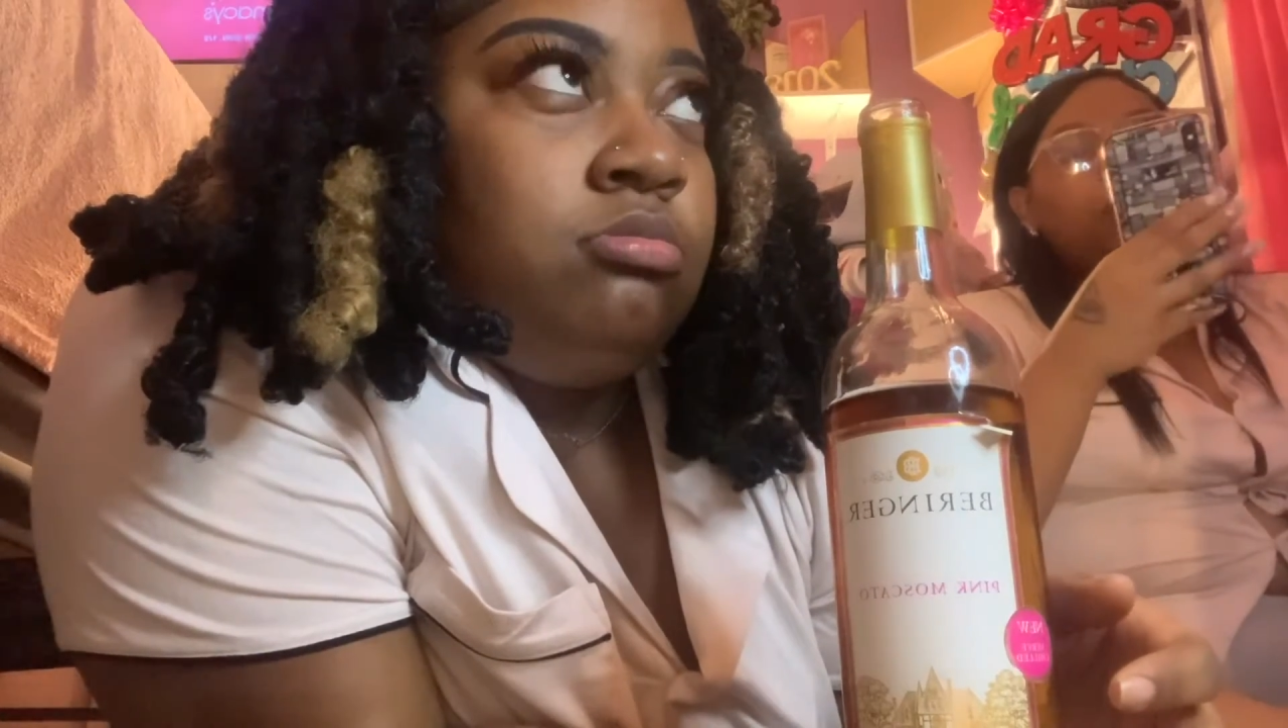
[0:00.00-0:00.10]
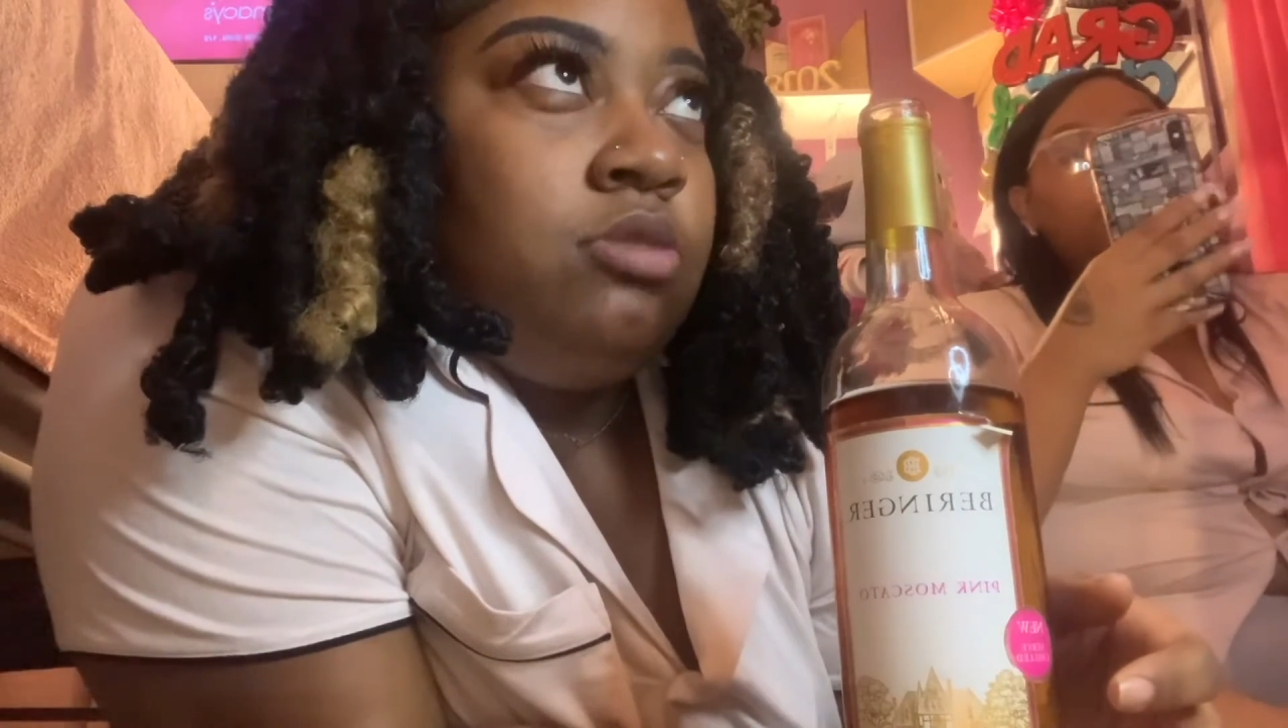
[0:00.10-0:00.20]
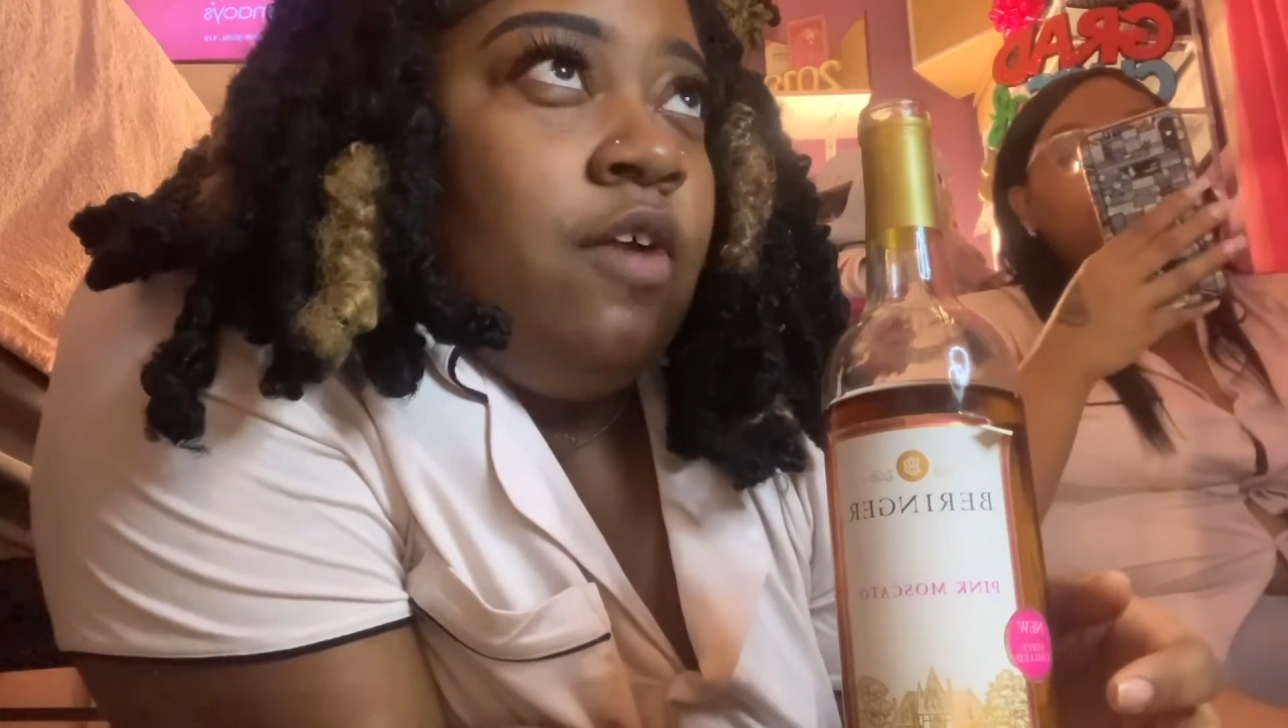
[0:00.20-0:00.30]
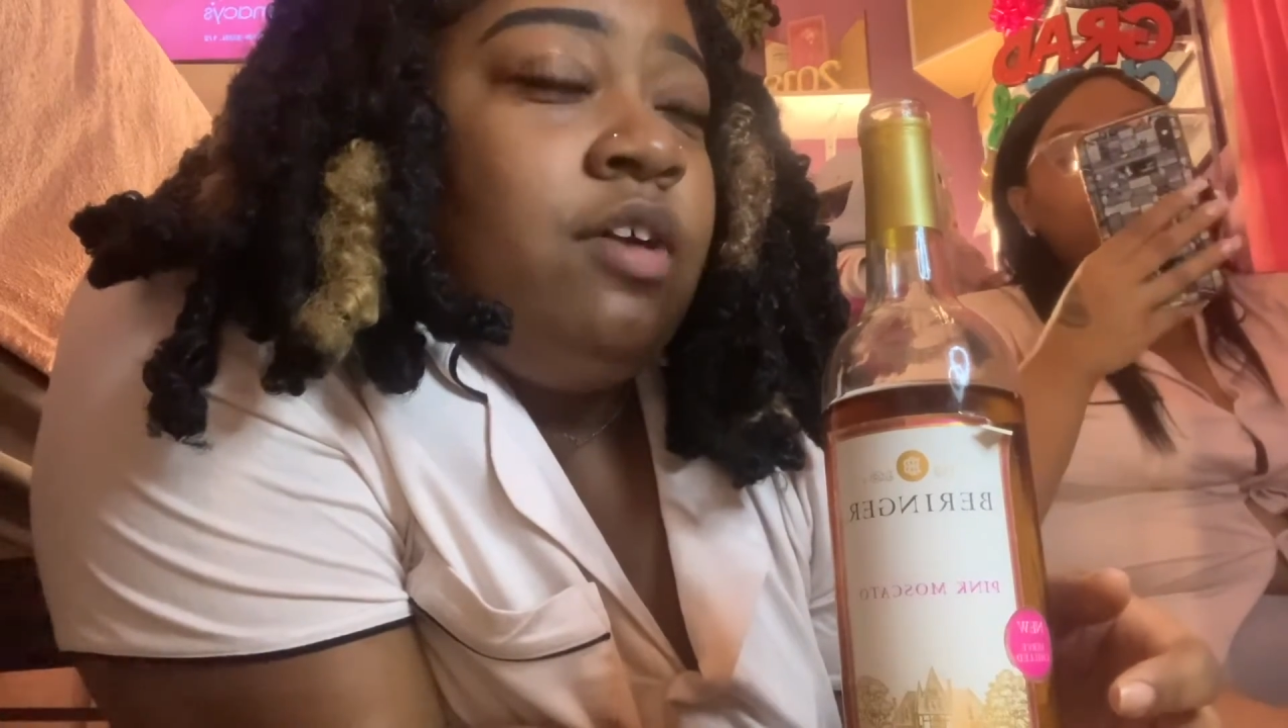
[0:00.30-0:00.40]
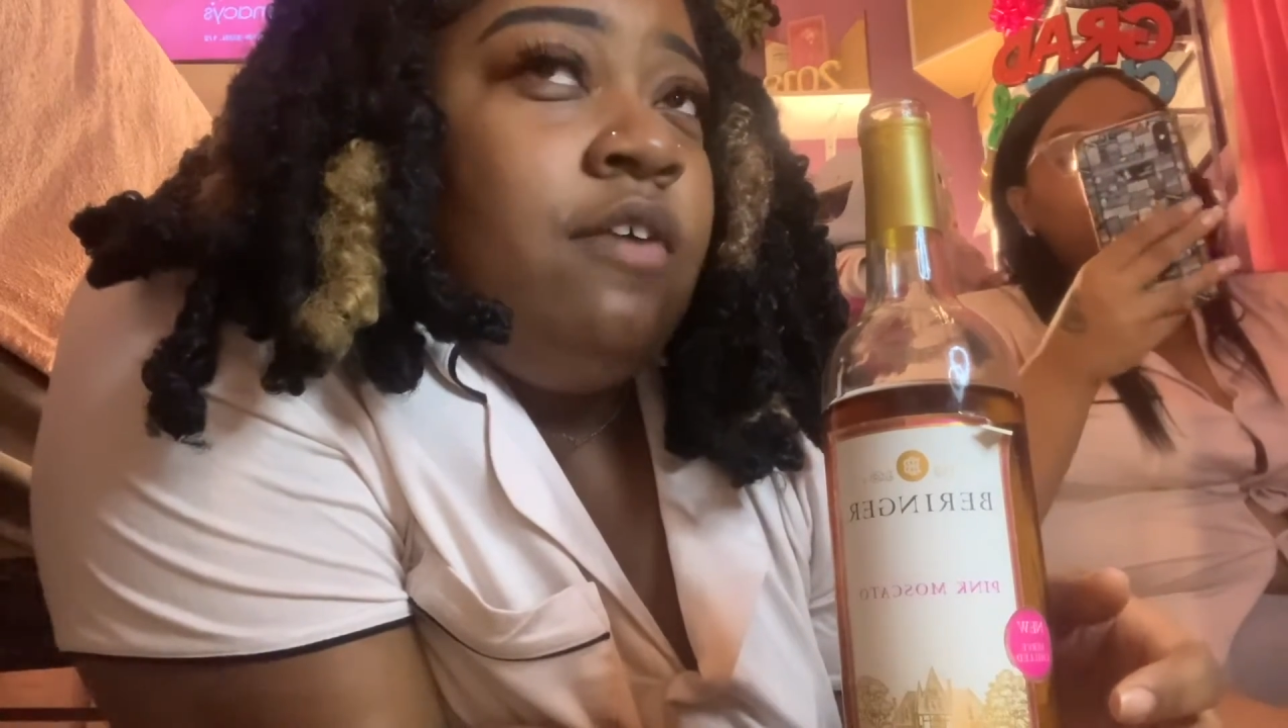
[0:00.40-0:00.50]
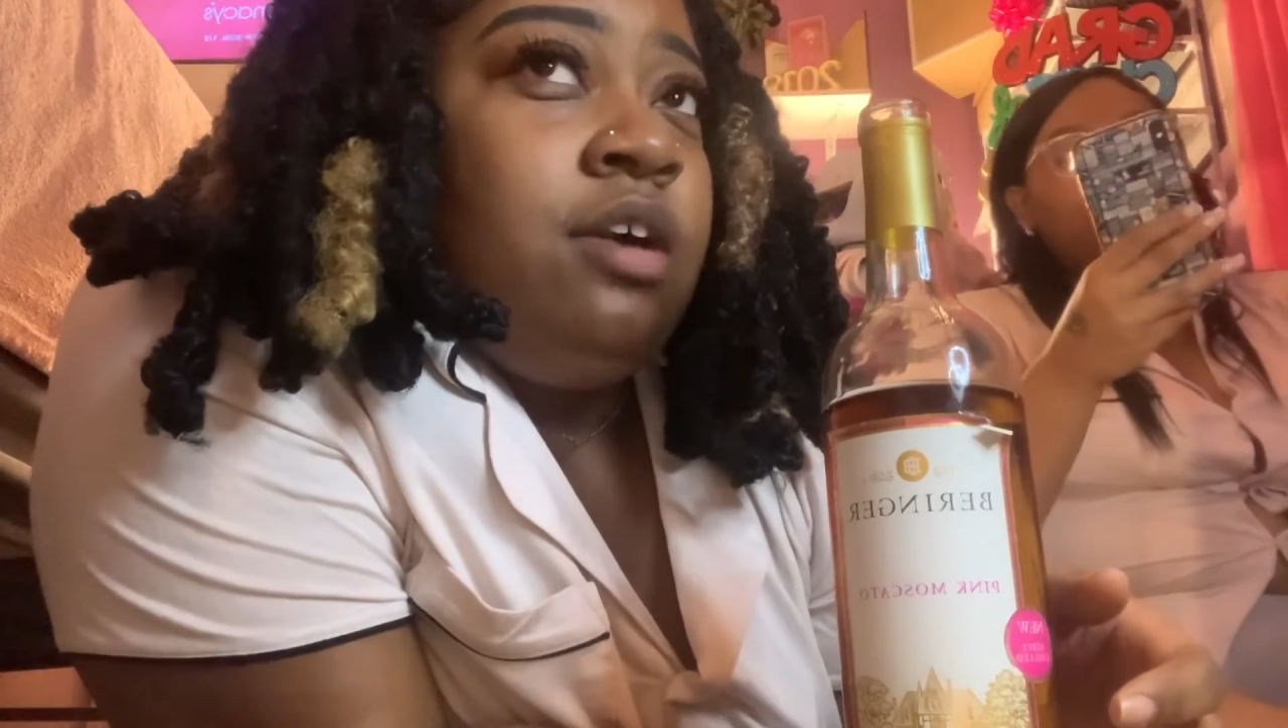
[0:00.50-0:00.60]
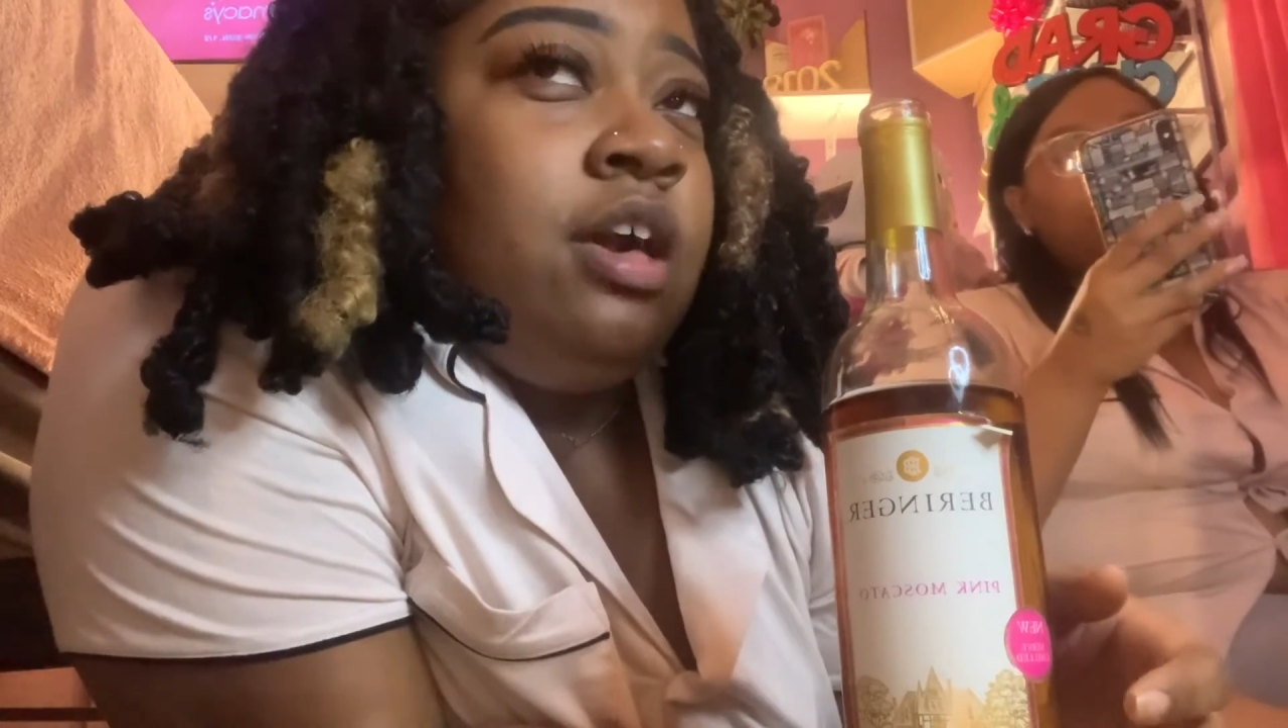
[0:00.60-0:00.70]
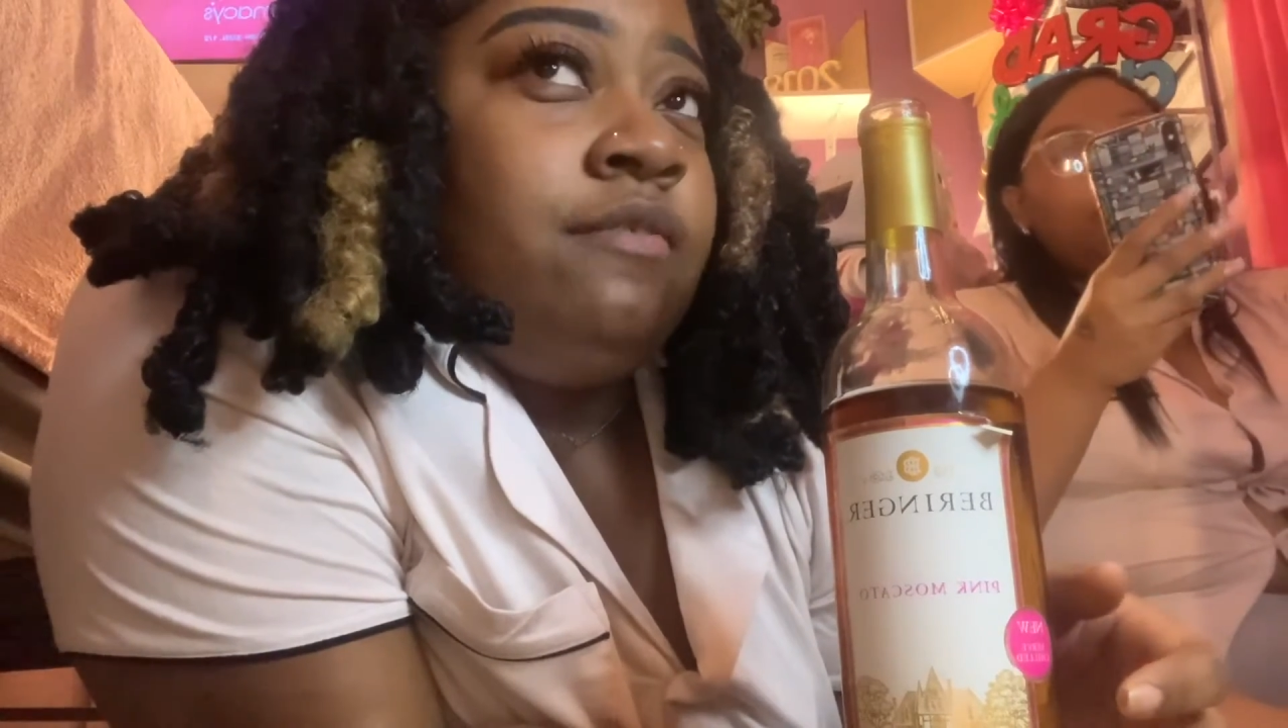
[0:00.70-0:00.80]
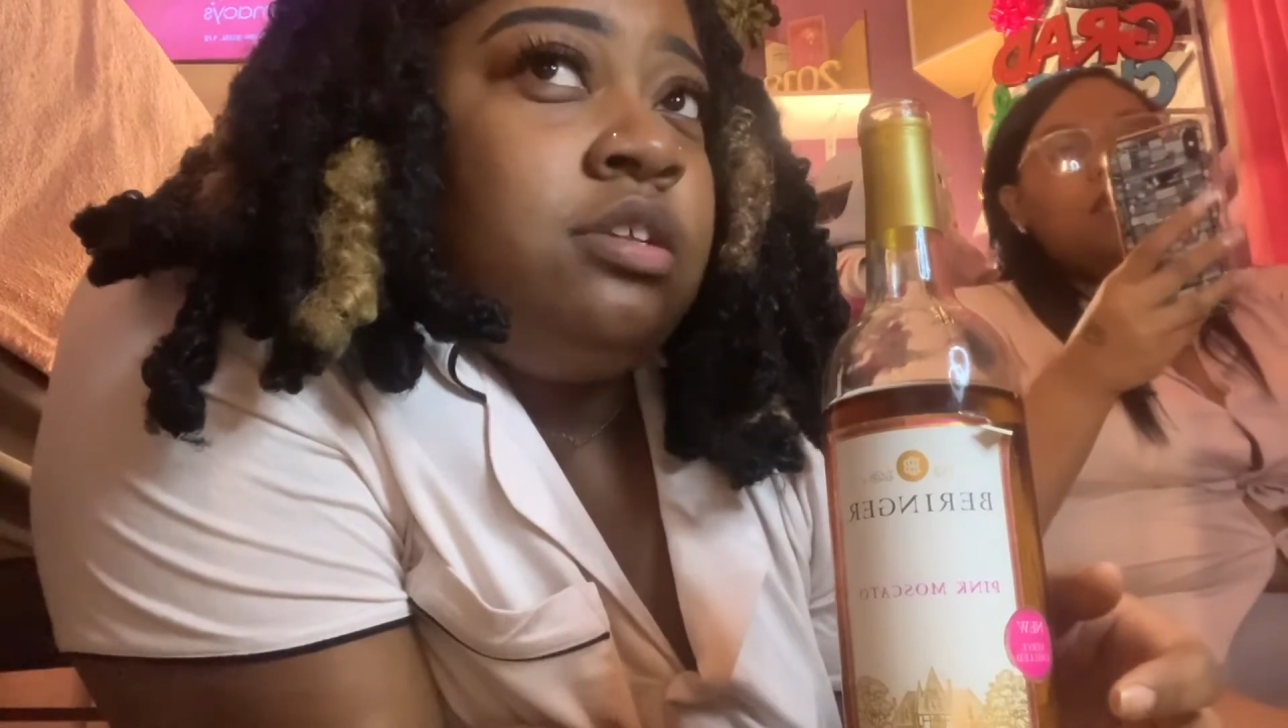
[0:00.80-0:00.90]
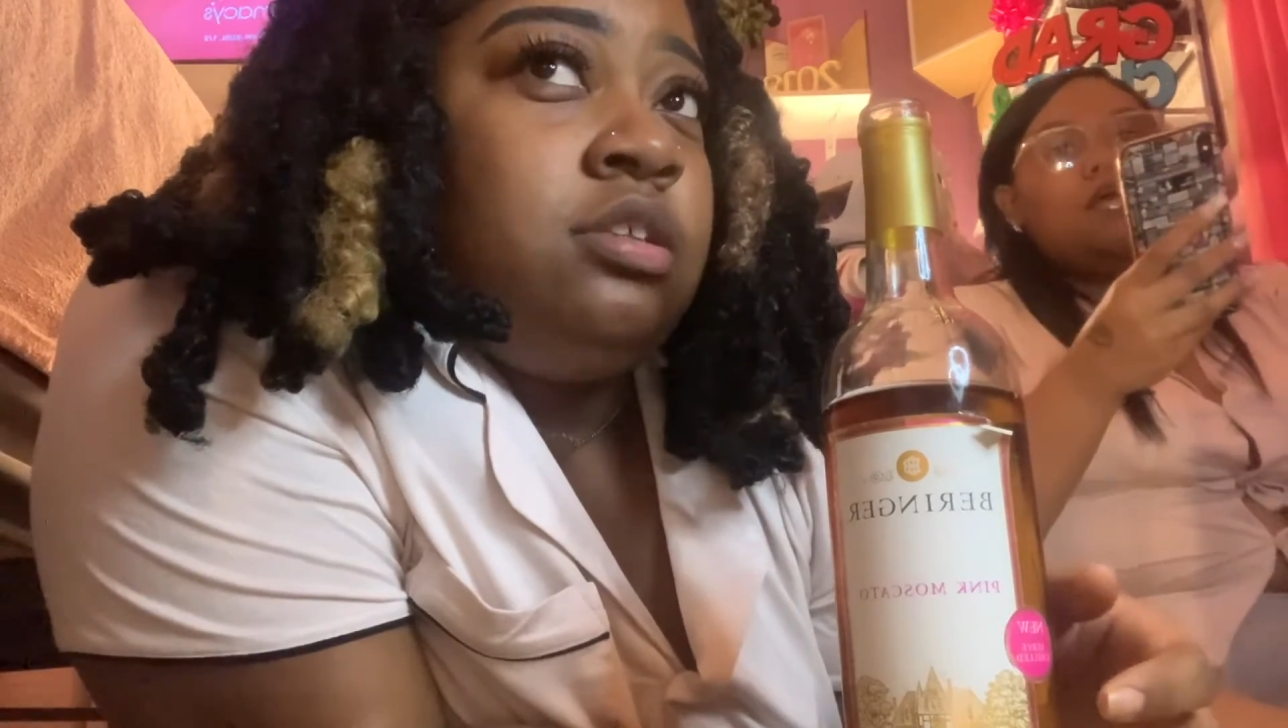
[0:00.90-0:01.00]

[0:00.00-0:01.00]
never have I ever